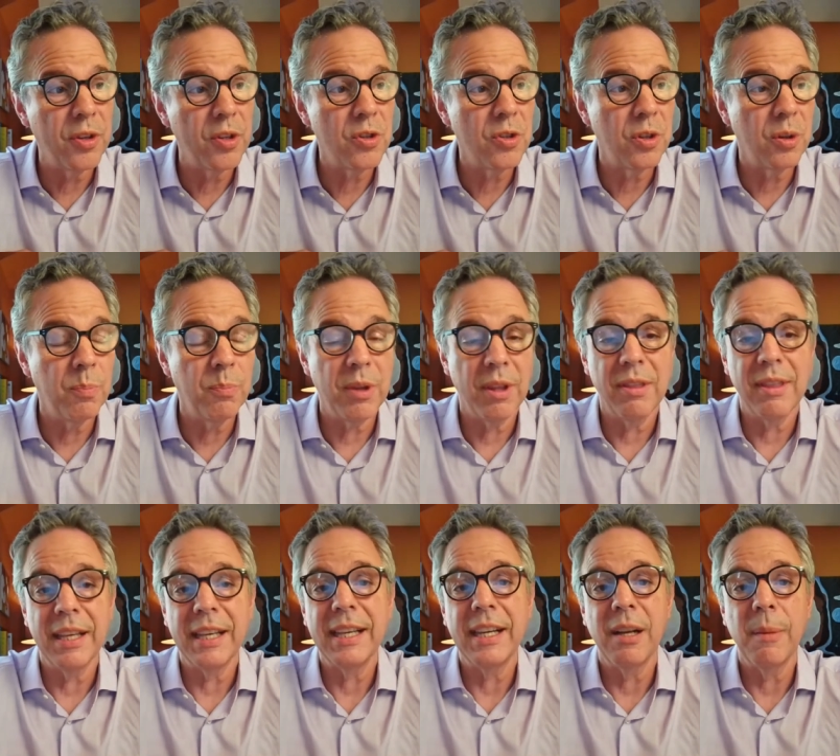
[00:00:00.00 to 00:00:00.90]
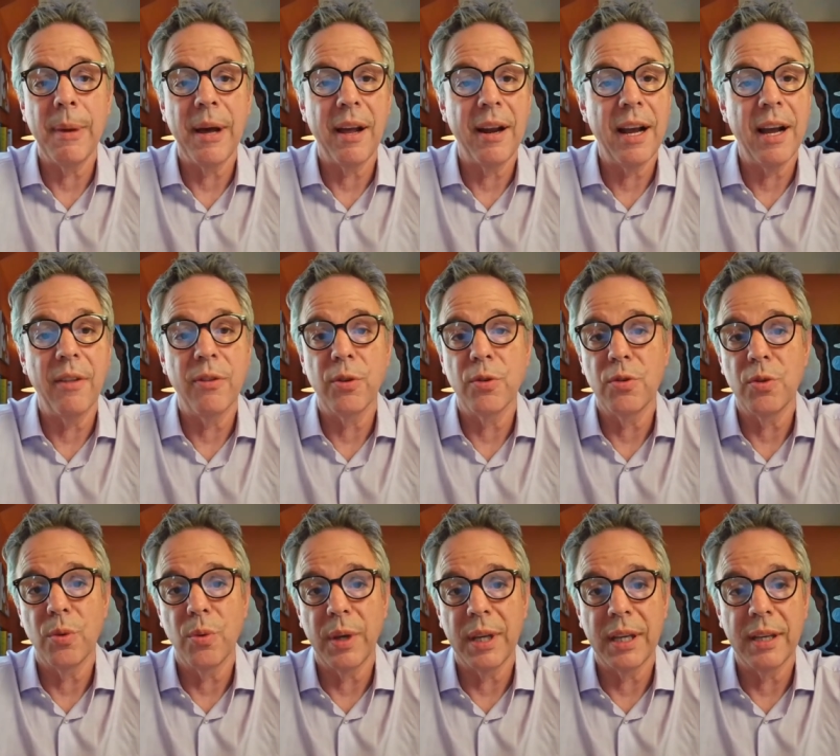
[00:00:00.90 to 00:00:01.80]
that shouldn't be thinking about how they're
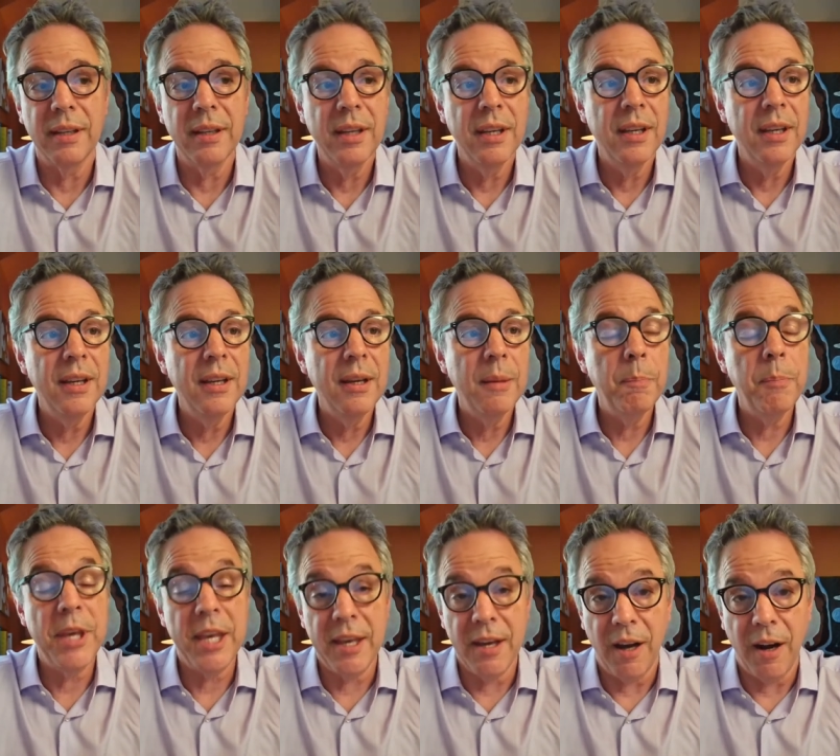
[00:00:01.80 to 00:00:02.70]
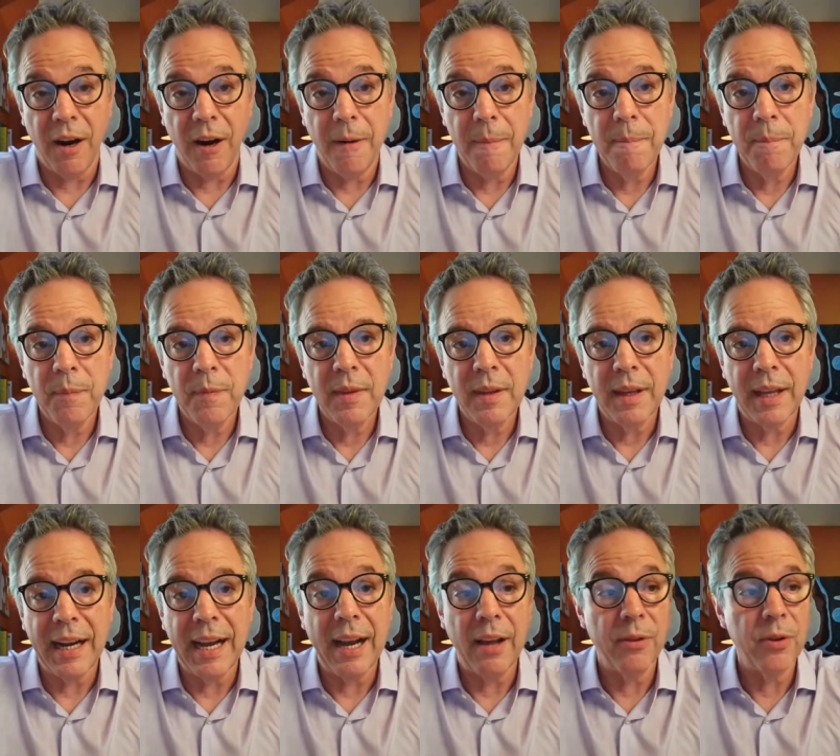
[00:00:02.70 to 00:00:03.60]
doing PR
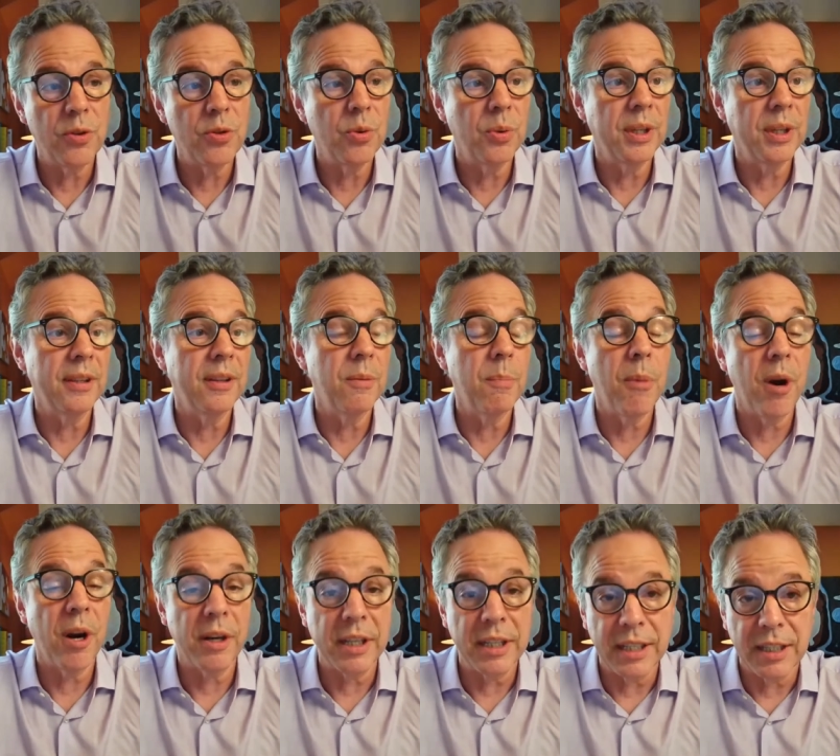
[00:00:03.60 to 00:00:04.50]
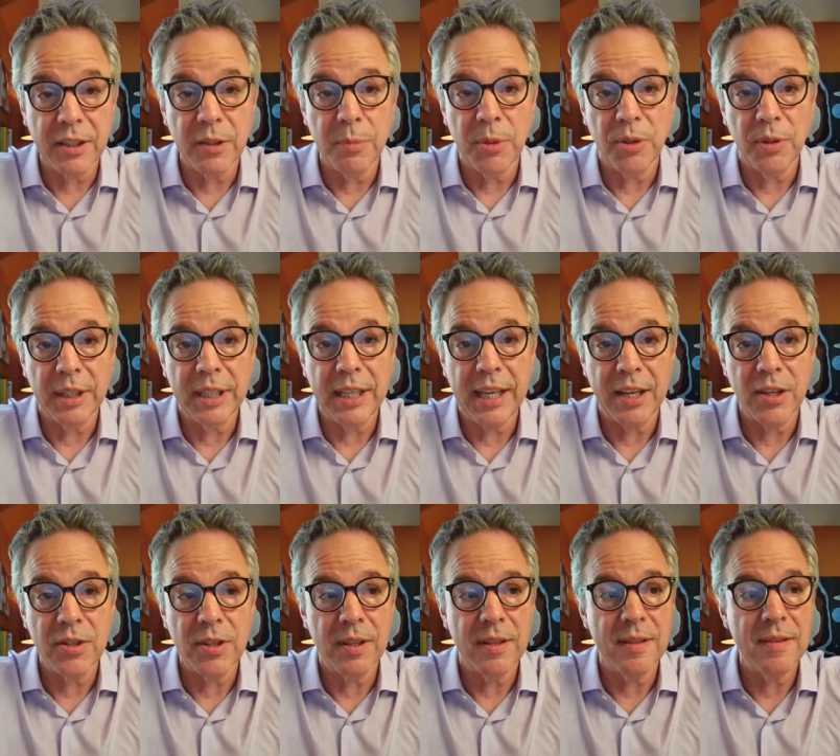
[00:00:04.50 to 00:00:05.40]
and how they're doing their marketing
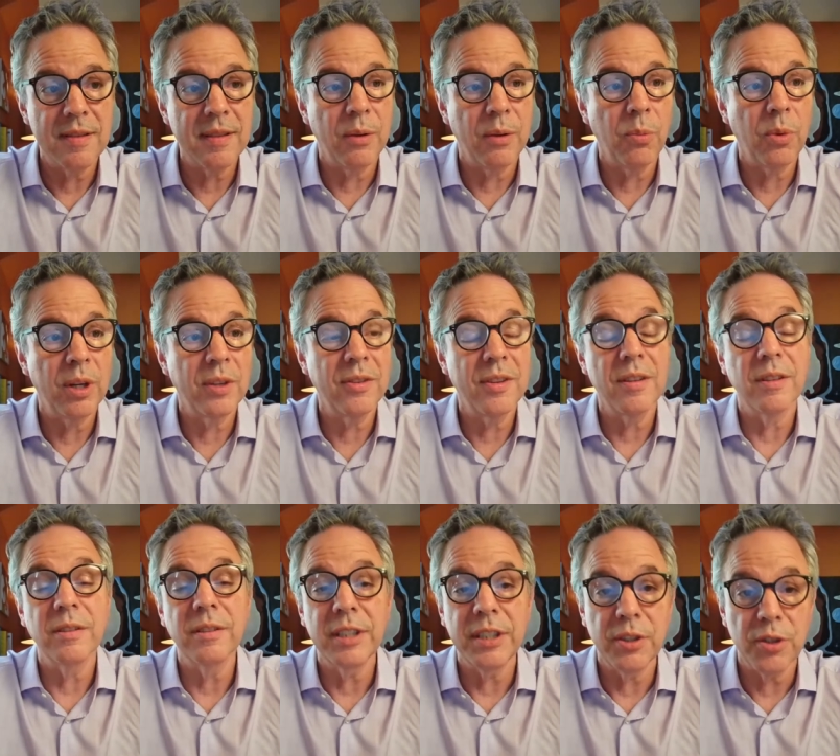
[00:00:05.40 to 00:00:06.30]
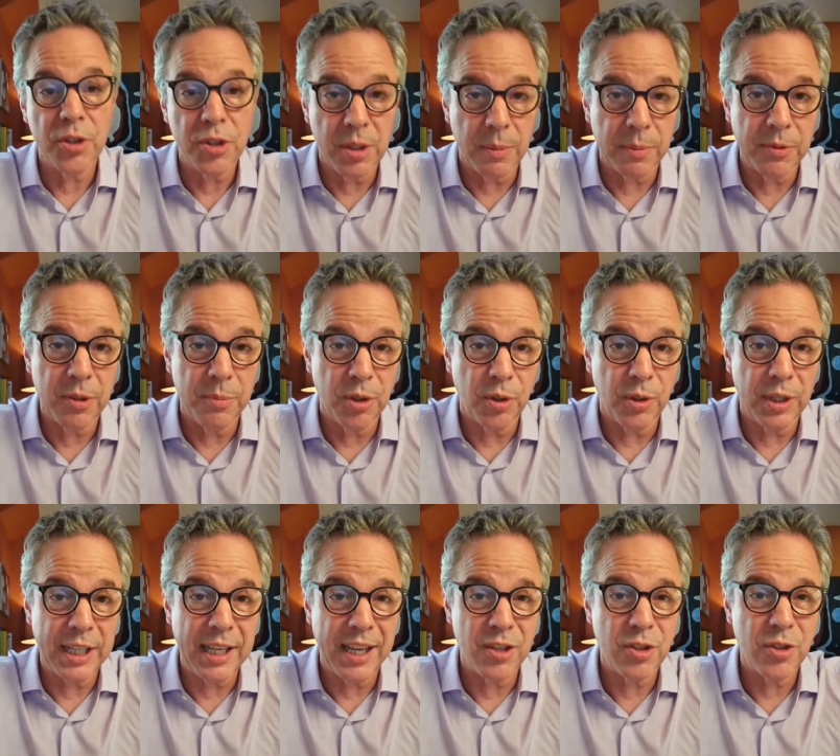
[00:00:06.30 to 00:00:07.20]
communications and what does their leadership
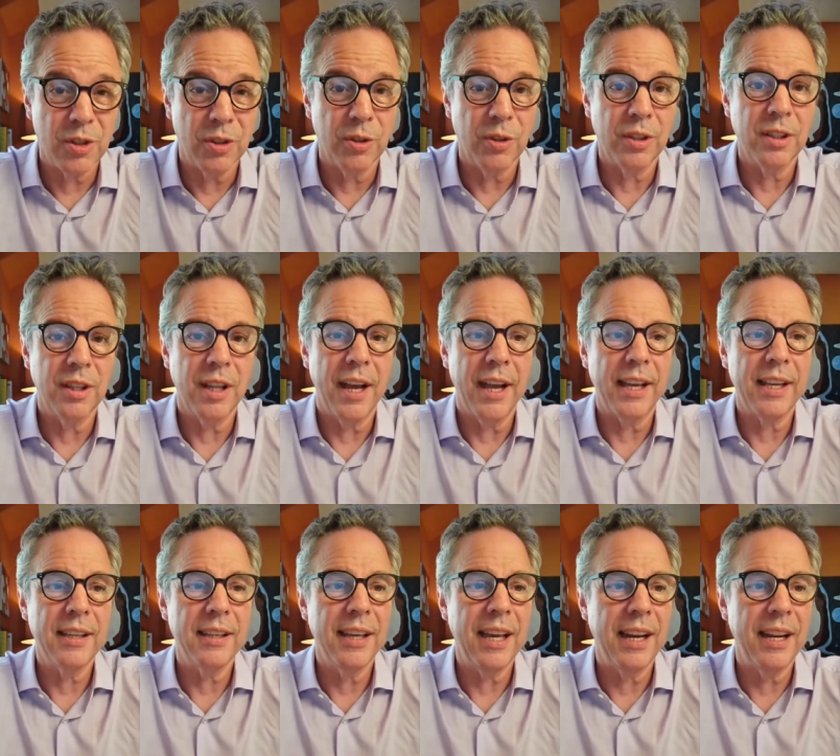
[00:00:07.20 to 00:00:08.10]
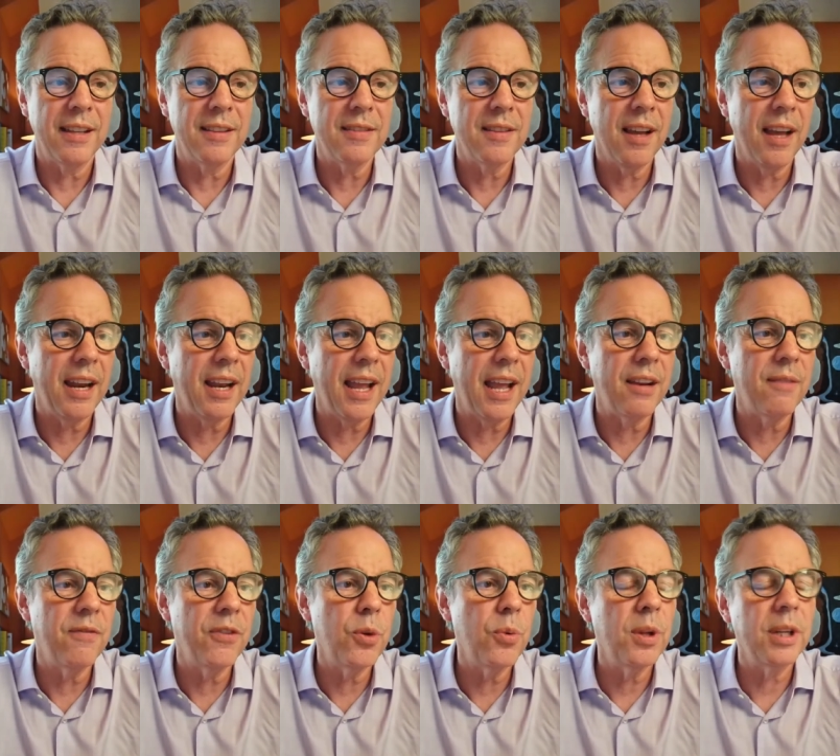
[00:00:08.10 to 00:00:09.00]
communication look like and it and,
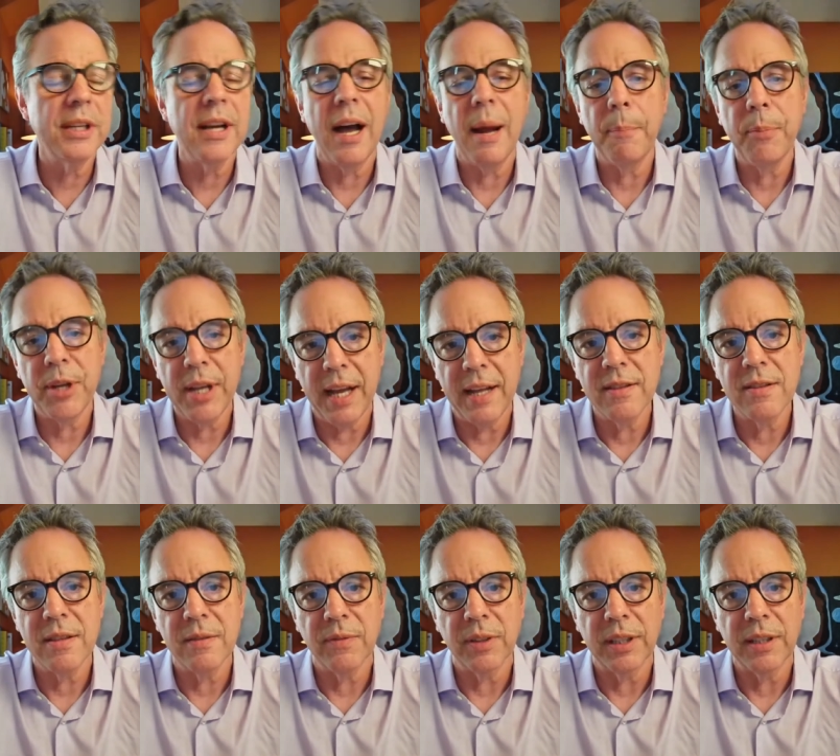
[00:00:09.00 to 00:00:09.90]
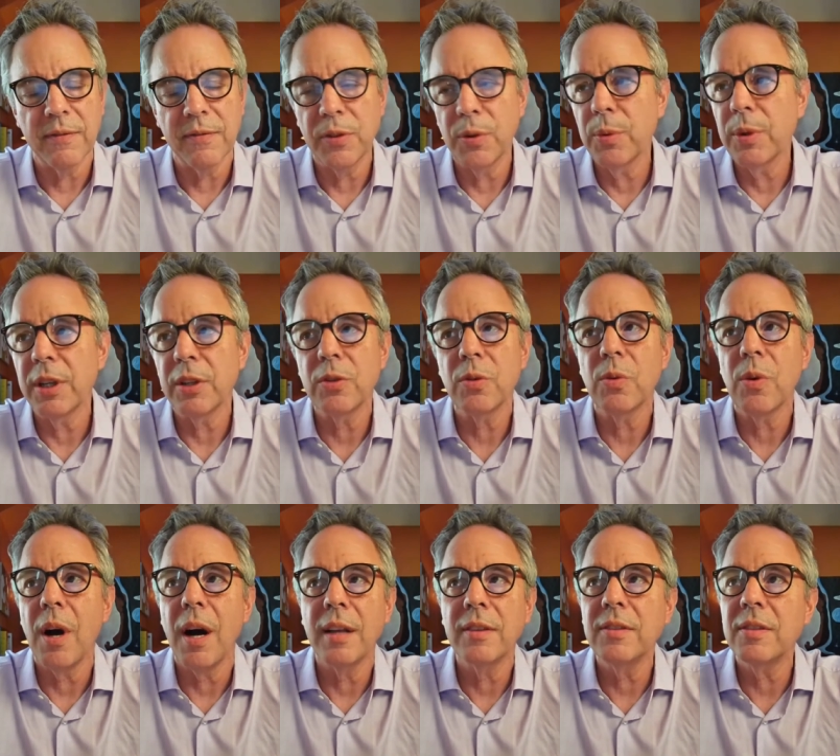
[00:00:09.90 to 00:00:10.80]
and view it comprehensively view it
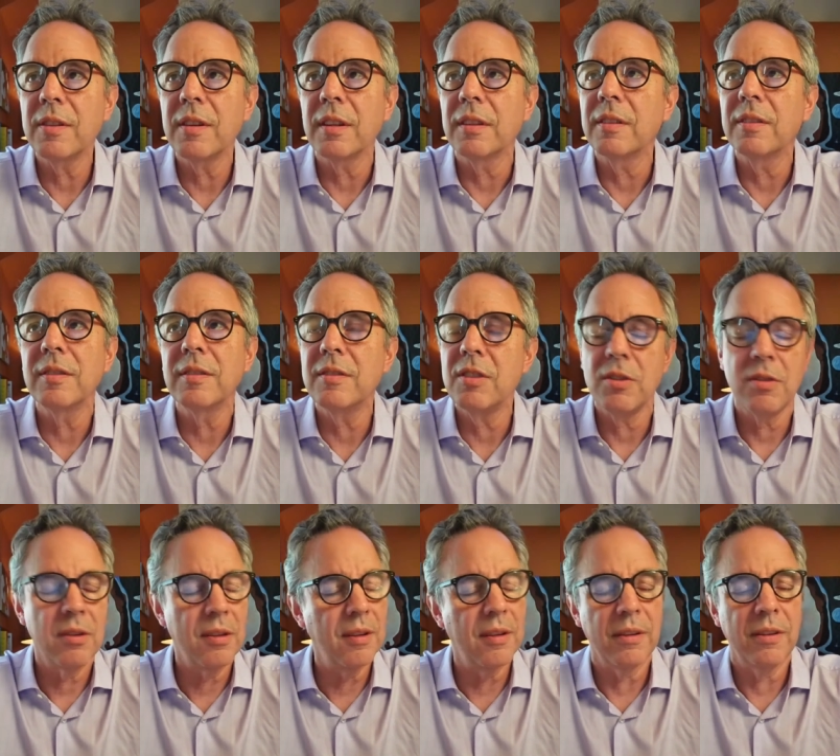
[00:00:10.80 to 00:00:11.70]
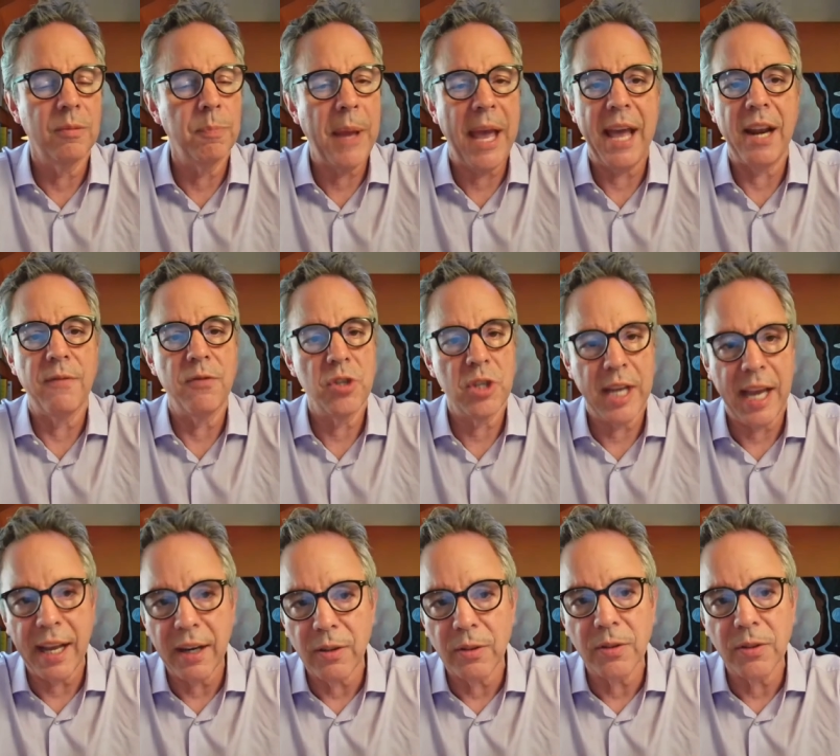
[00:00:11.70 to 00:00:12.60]
across the, the span of
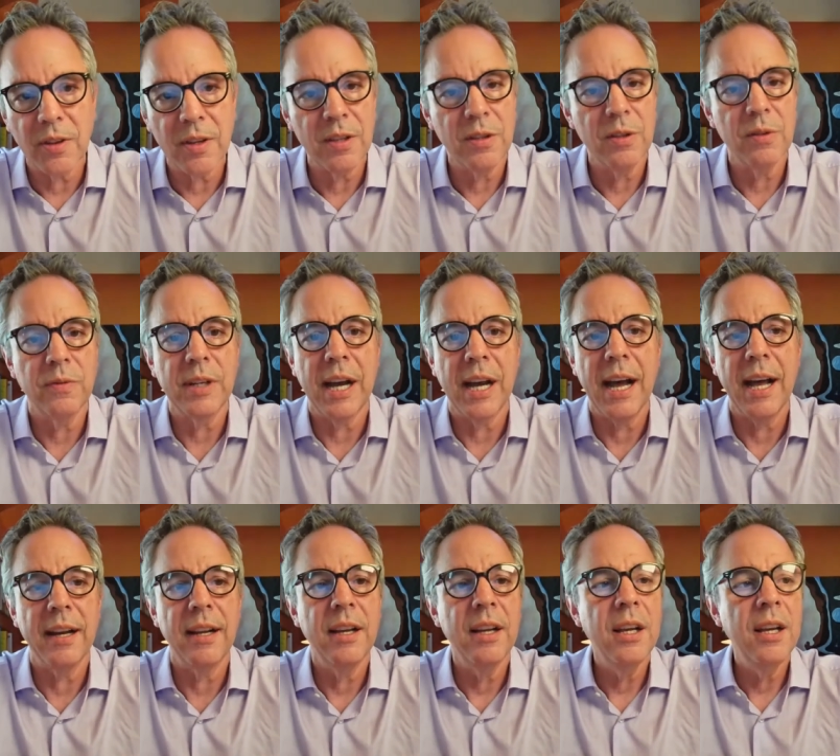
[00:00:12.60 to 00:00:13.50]
channels that you've got